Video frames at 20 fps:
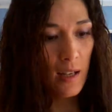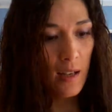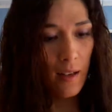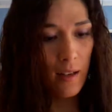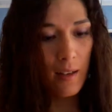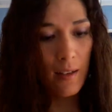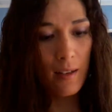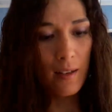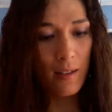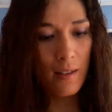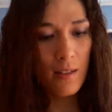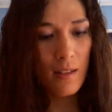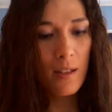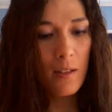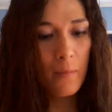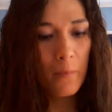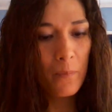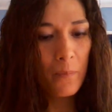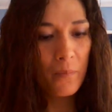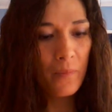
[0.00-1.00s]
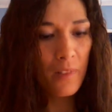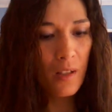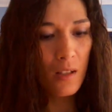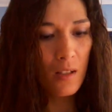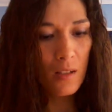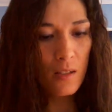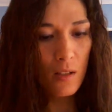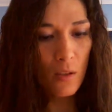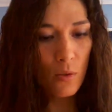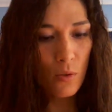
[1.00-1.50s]
and
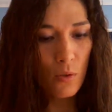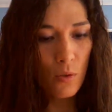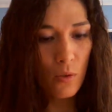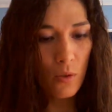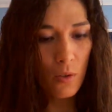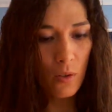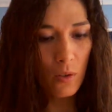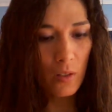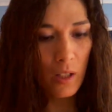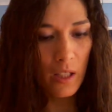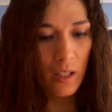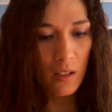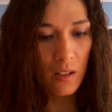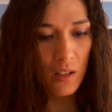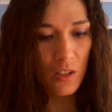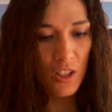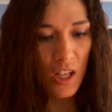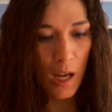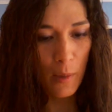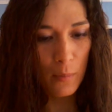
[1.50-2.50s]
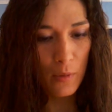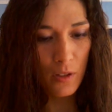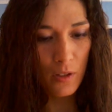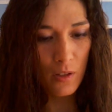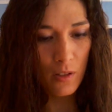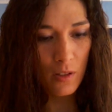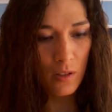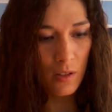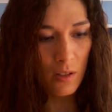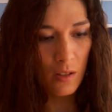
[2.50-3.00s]
so cool. Like, the
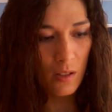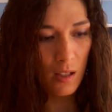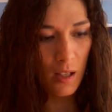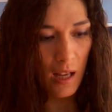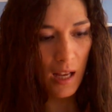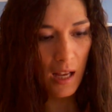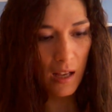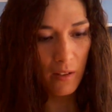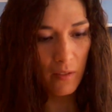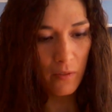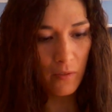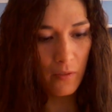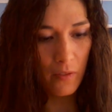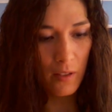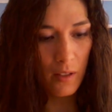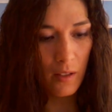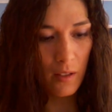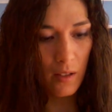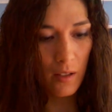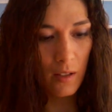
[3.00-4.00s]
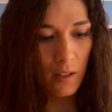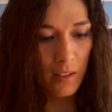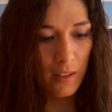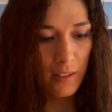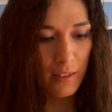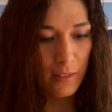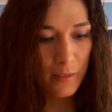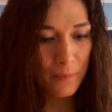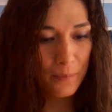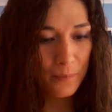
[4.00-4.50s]
chapters have
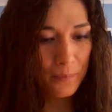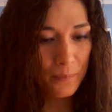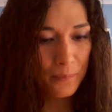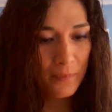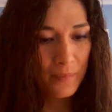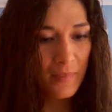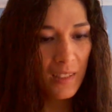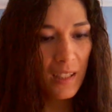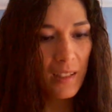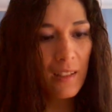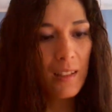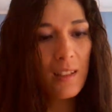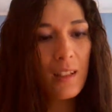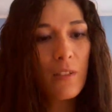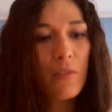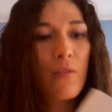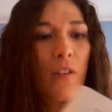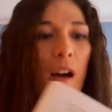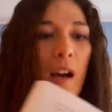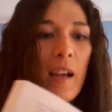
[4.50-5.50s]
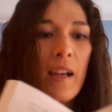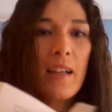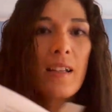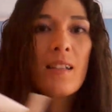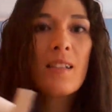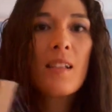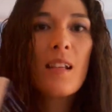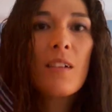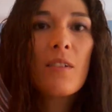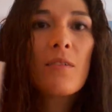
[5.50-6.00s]
the
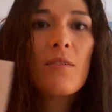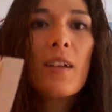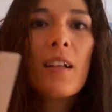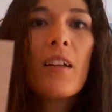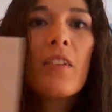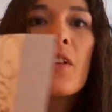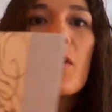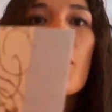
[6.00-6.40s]
vines, like, right on the